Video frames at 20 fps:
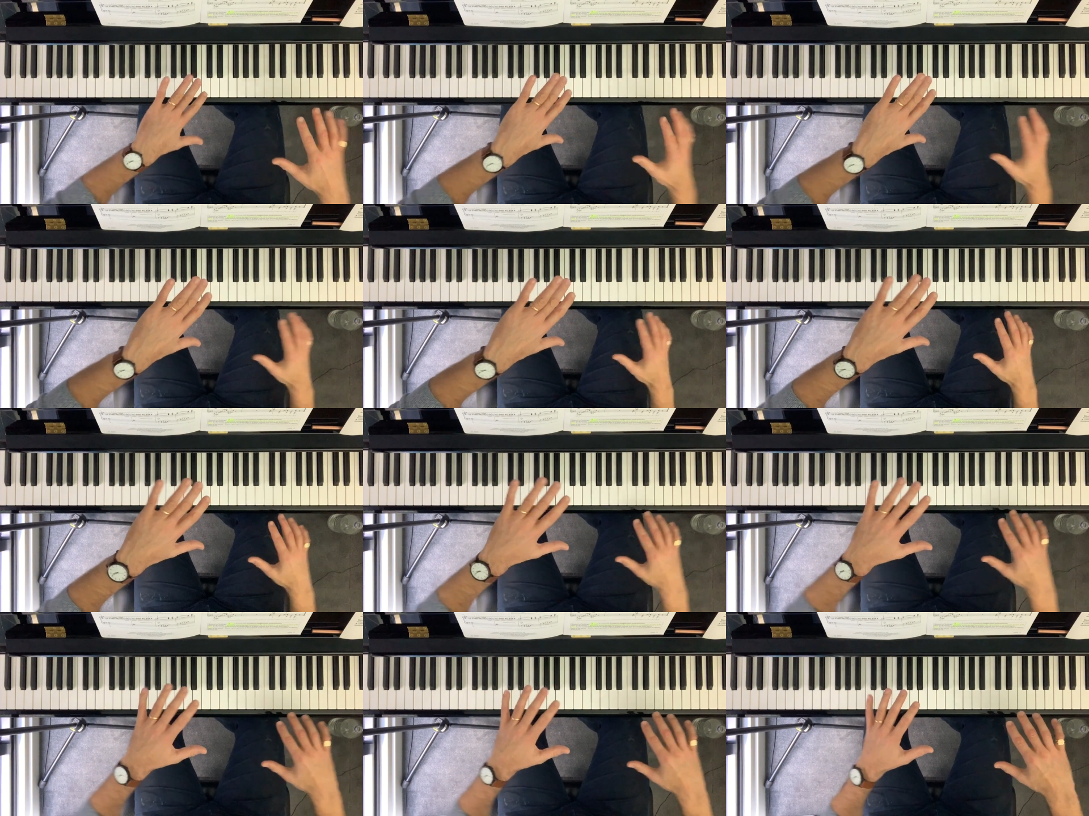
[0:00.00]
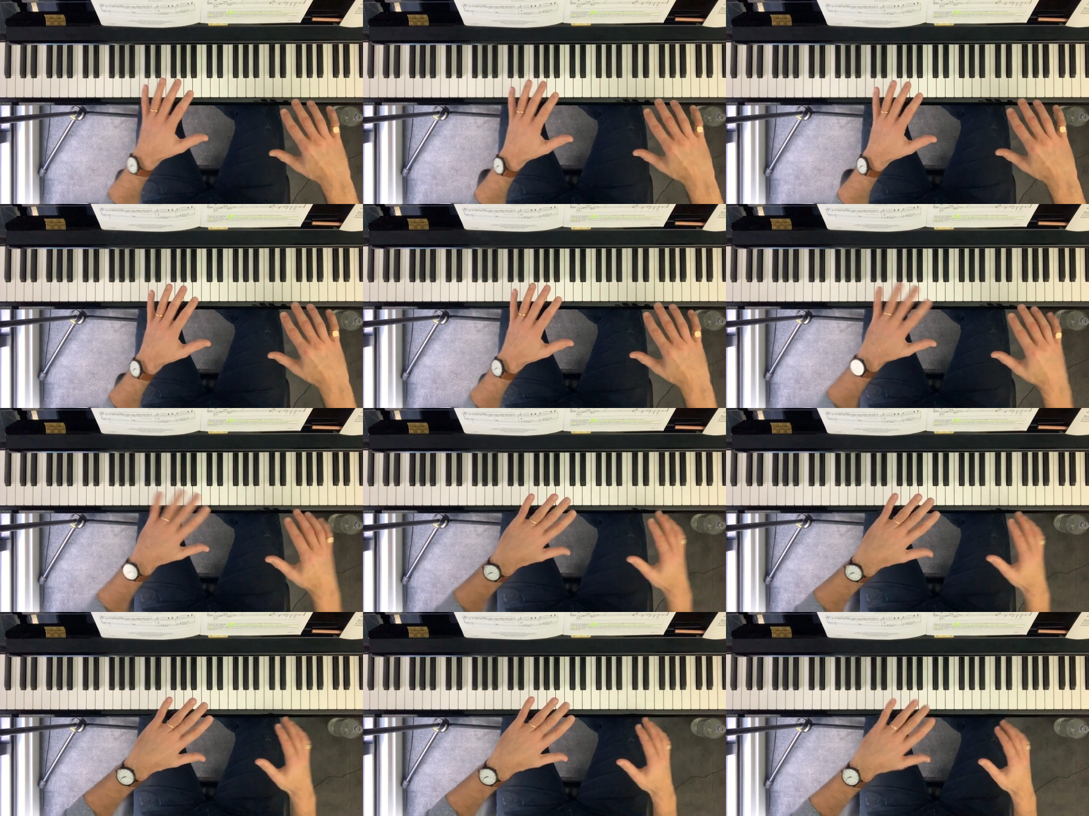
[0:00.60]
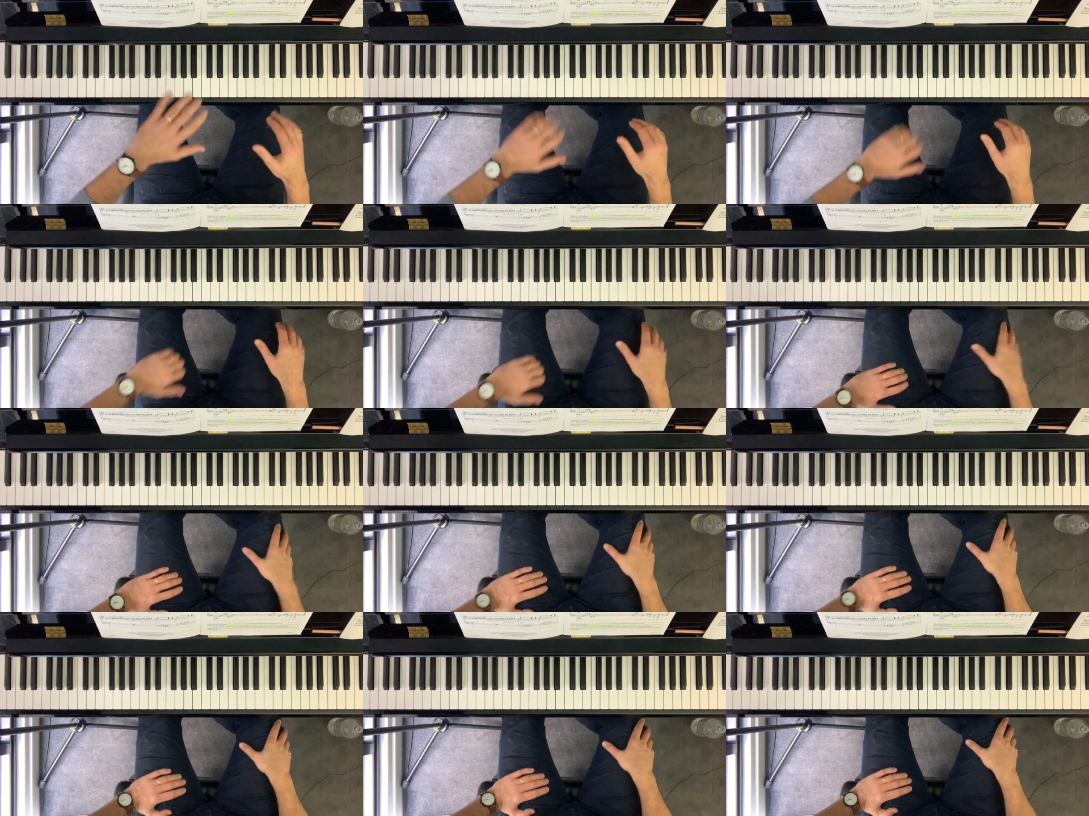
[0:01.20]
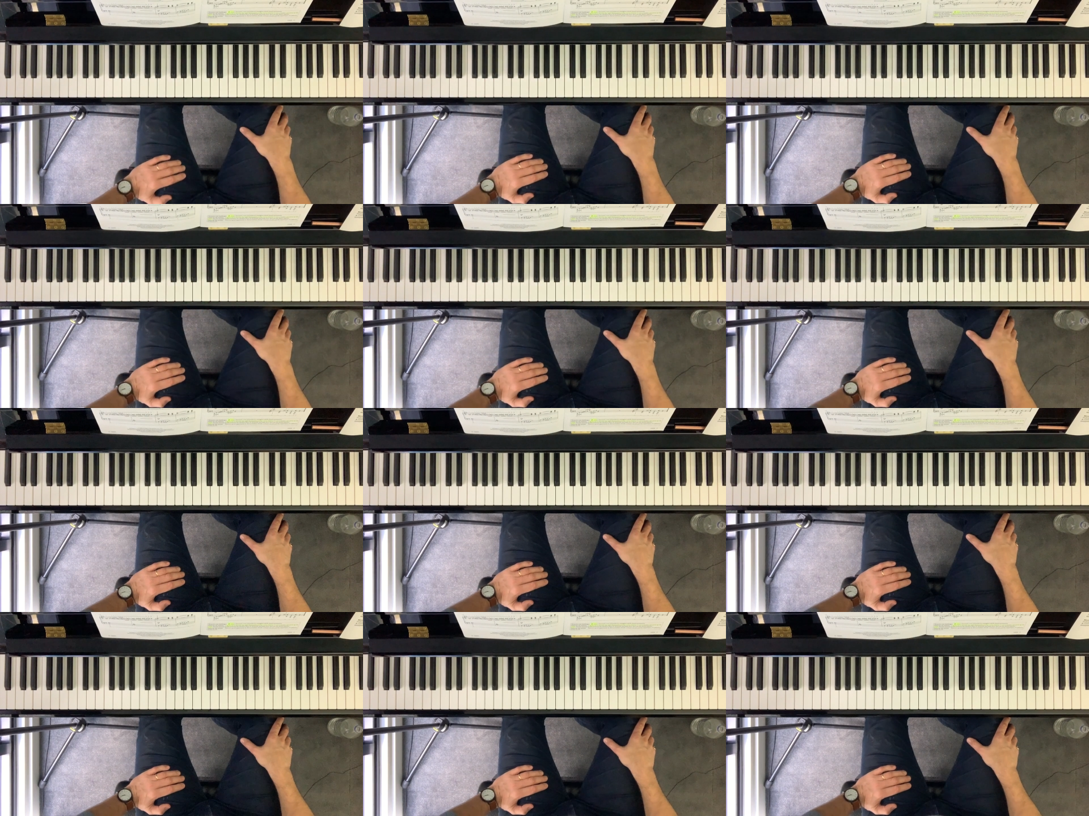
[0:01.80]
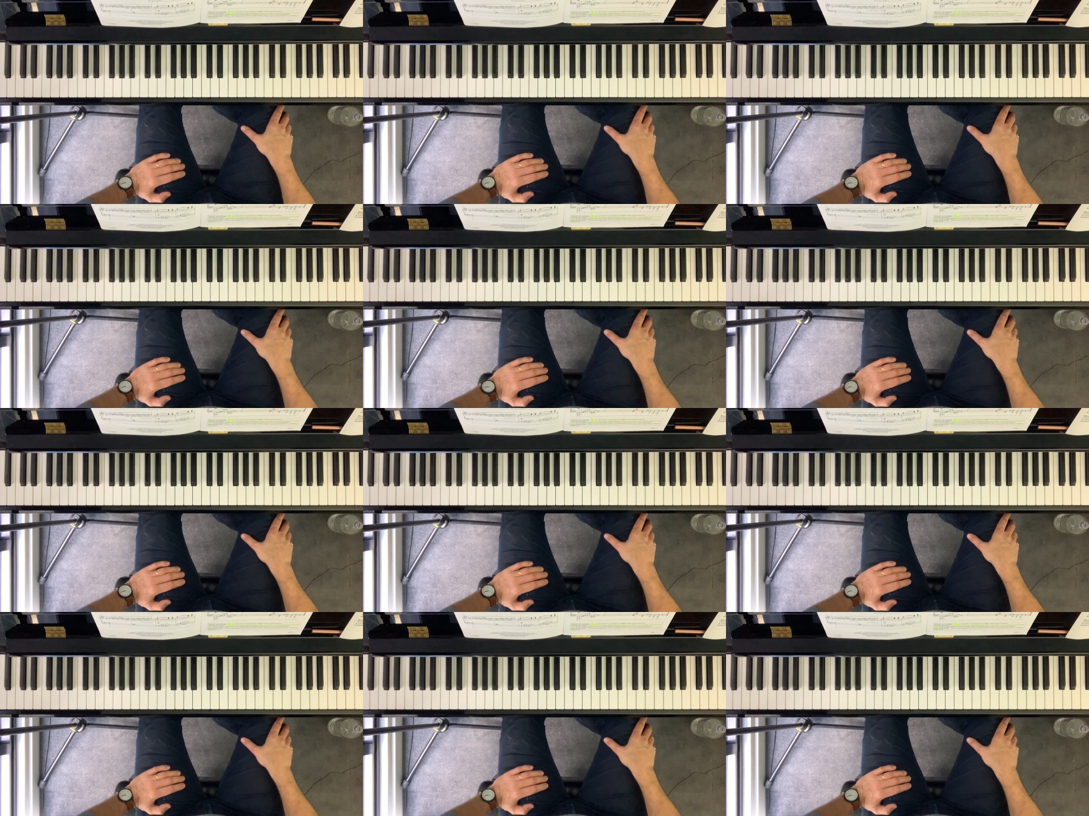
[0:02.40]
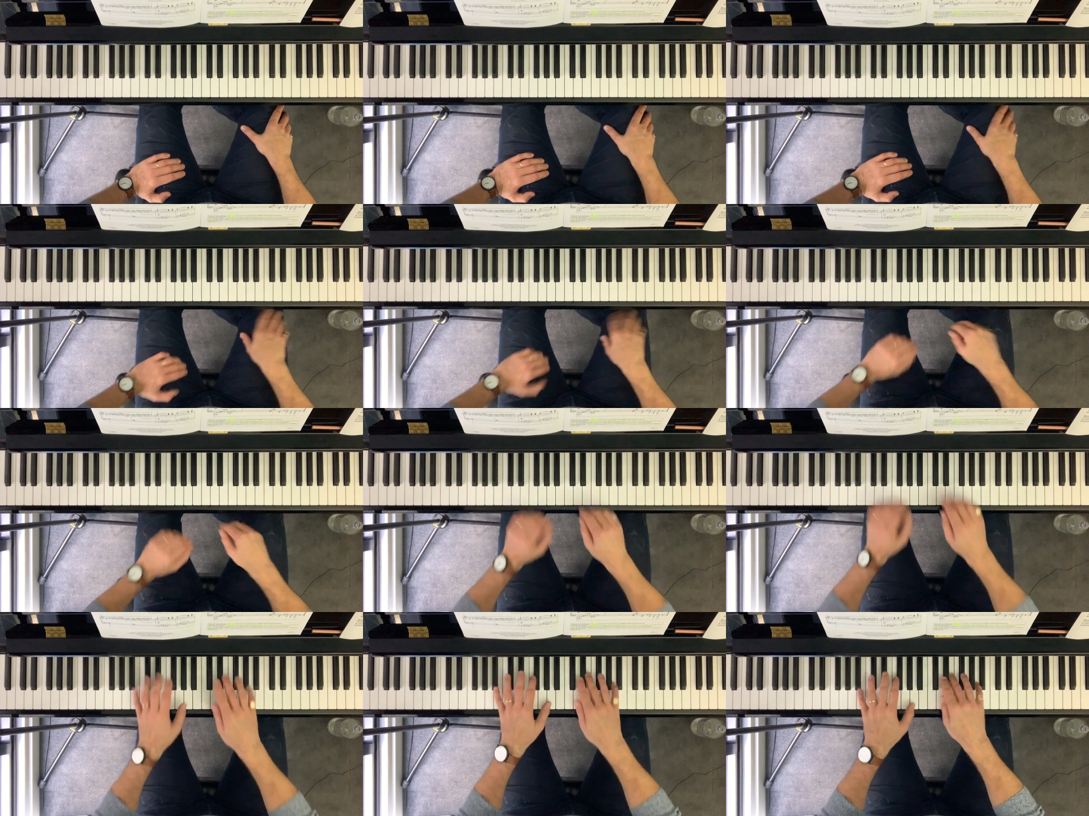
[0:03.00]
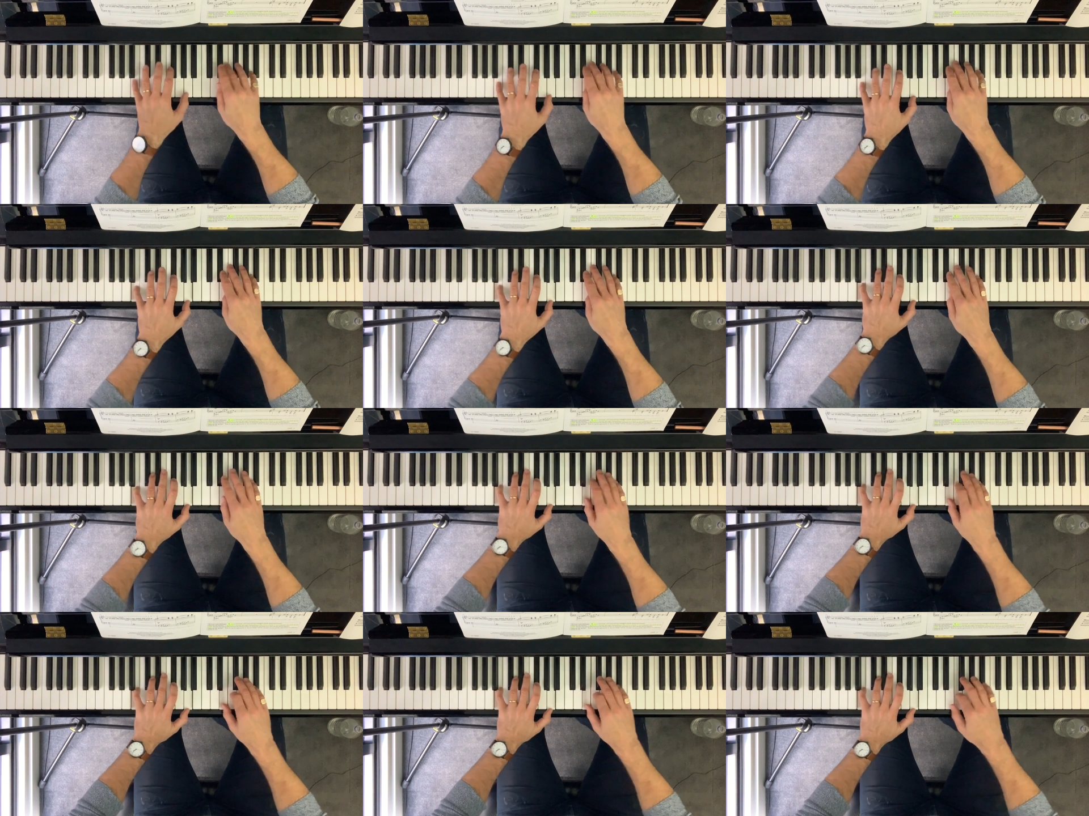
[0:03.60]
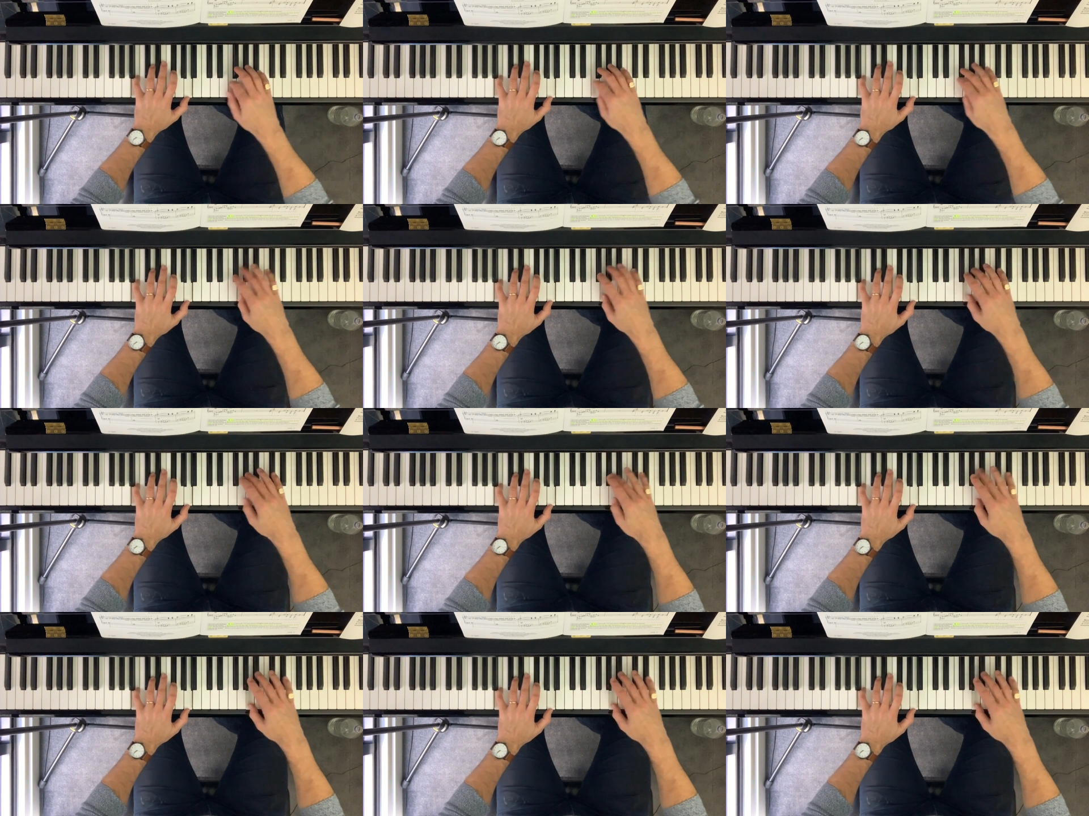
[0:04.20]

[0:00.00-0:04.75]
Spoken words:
(no speaker visible)